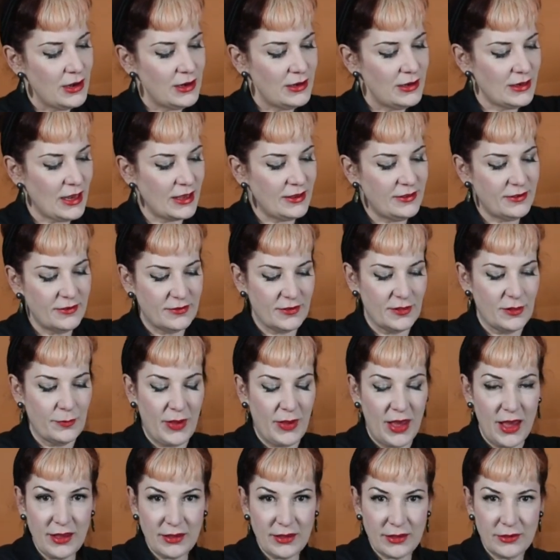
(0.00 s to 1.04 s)
laces at the
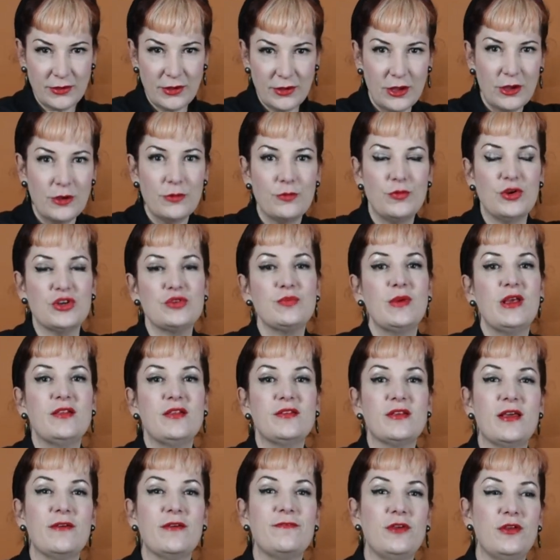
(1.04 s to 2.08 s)
back, which means
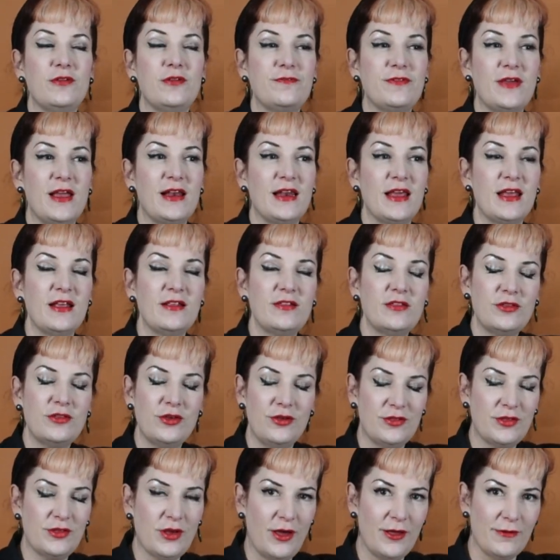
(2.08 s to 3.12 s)
that if you feel it is
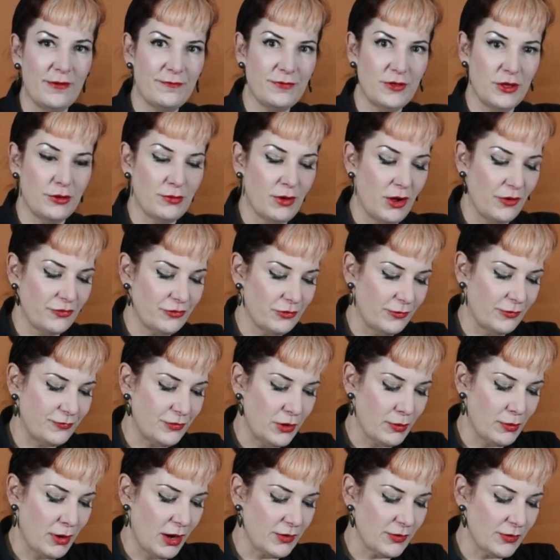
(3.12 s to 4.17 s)
too tight for you after a
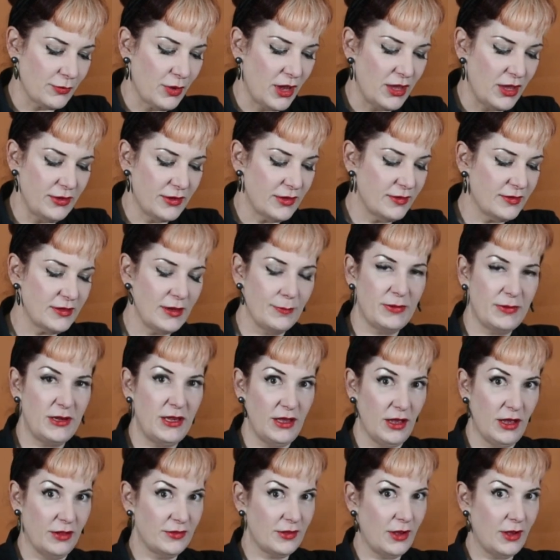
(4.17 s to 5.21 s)
few hours wear, you can simply
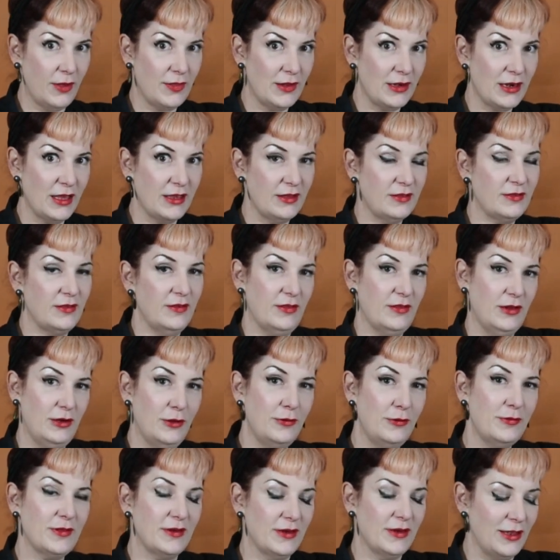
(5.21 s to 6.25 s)
untie the laces and
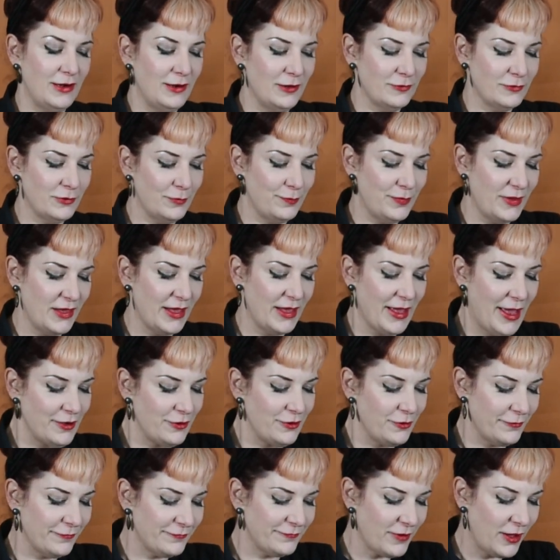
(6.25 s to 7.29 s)
loosen it a little bit, and
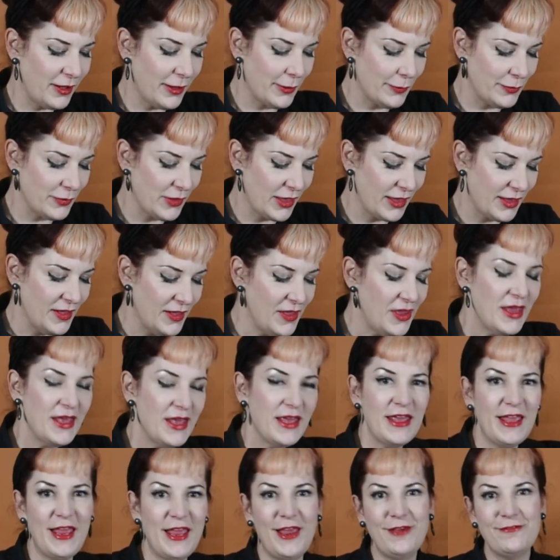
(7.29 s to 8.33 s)
you'll find that
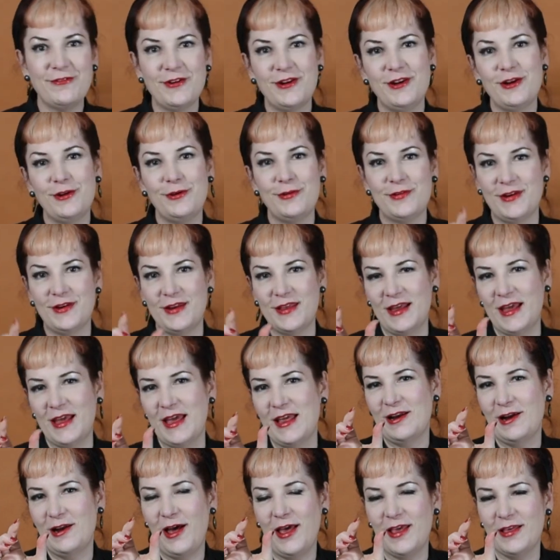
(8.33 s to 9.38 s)
even loosening
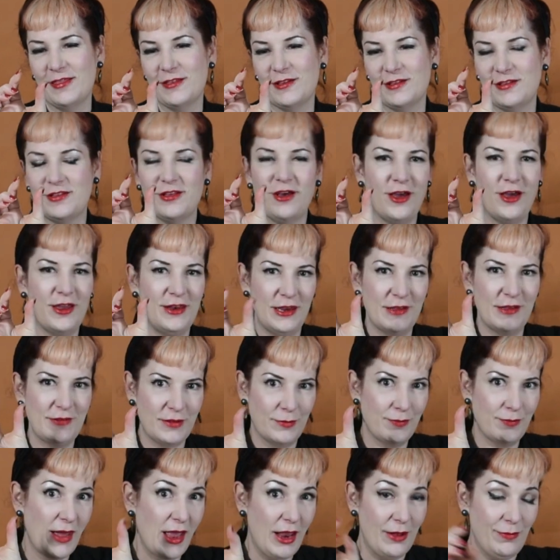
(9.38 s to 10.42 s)
like the tiniest
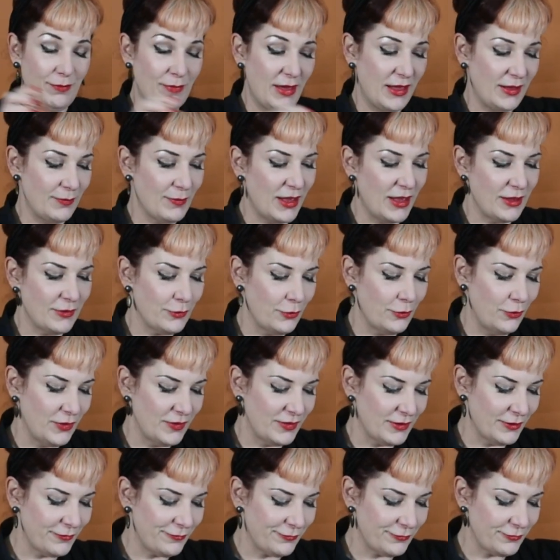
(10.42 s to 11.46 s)
amount makes all the
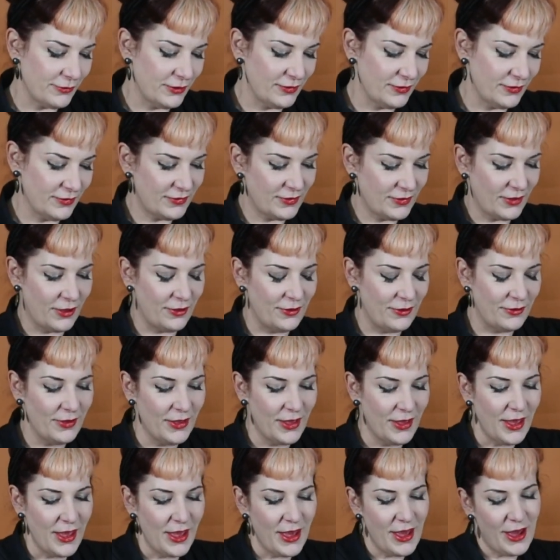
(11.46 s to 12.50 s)
difference. So
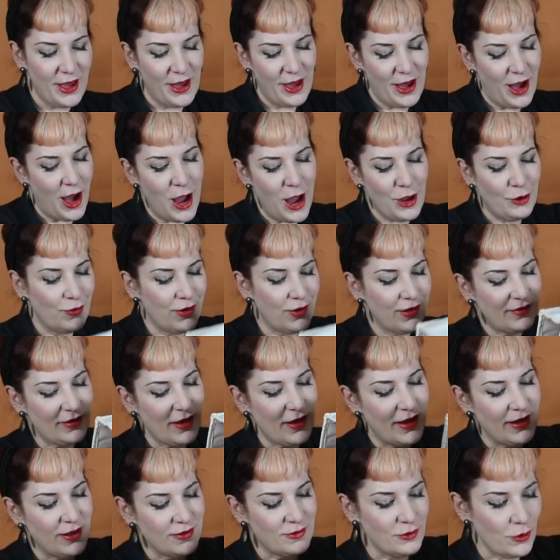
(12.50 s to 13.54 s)
I always
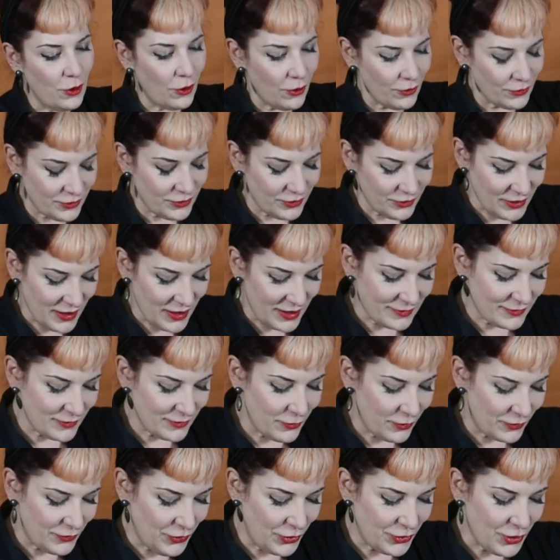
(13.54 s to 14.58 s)
say
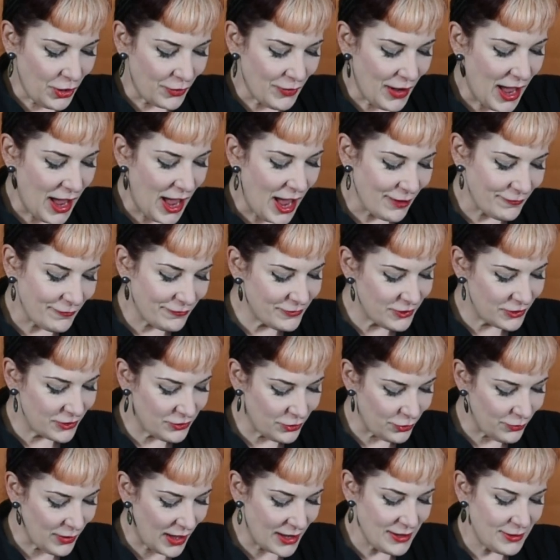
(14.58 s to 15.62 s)
you don't have to
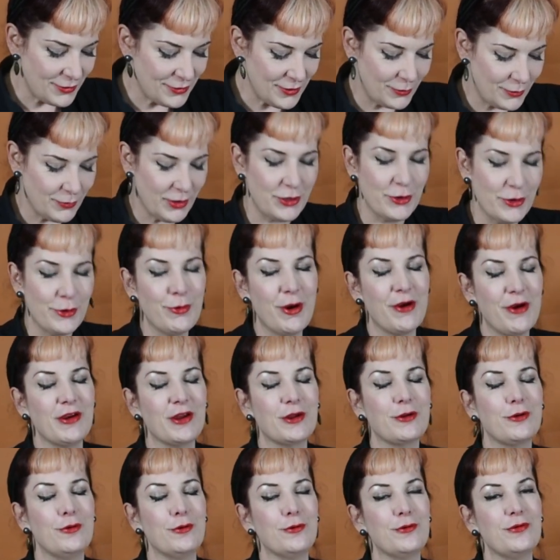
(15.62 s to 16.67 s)
do anything when you're wearing a
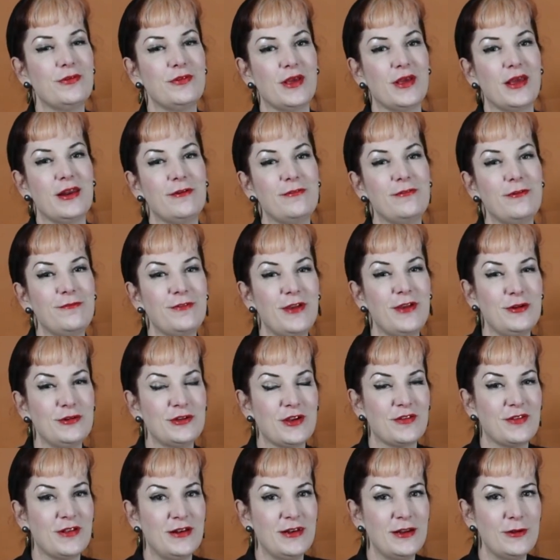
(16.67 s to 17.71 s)
corset, and if you feel
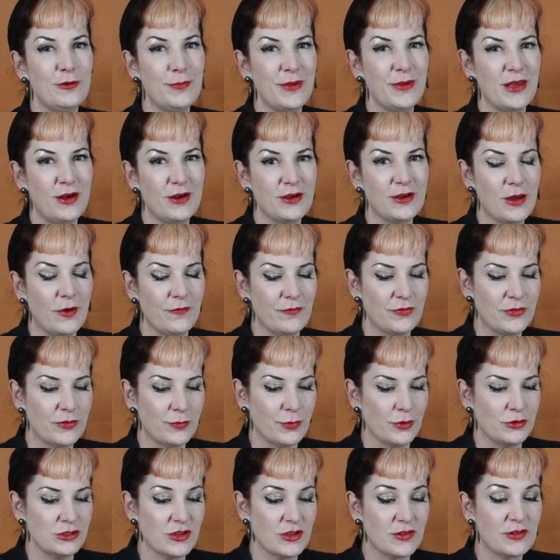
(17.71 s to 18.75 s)
just a little bit
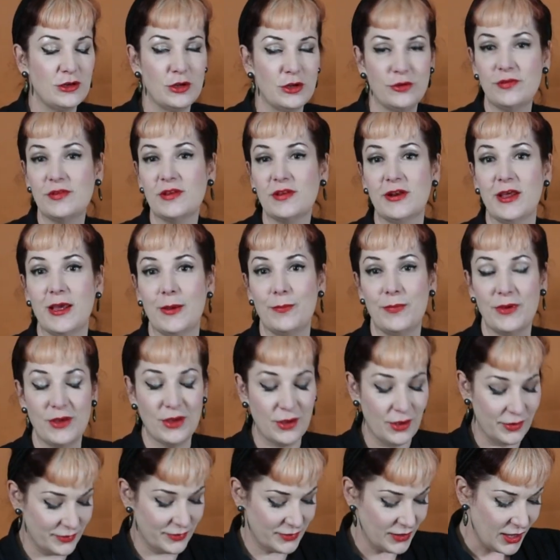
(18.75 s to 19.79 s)
uncomfortable, just loosen it,
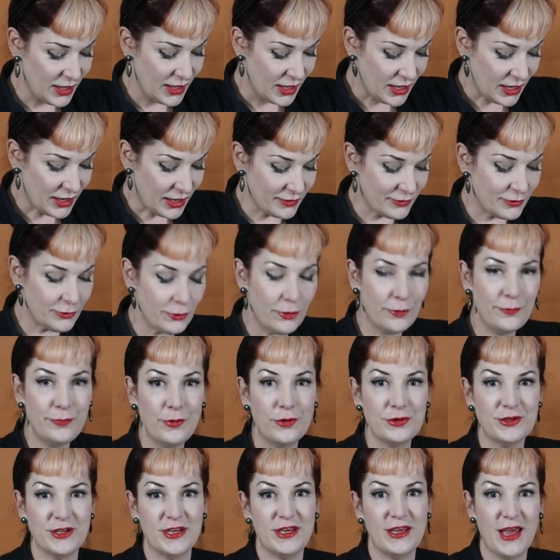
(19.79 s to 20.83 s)
because it's your
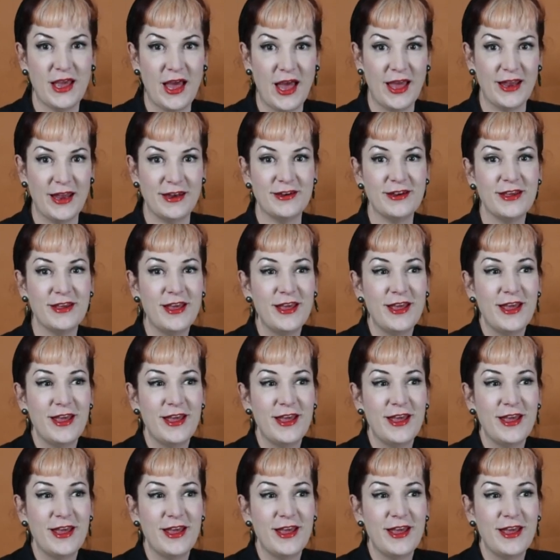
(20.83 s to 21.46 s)
body, and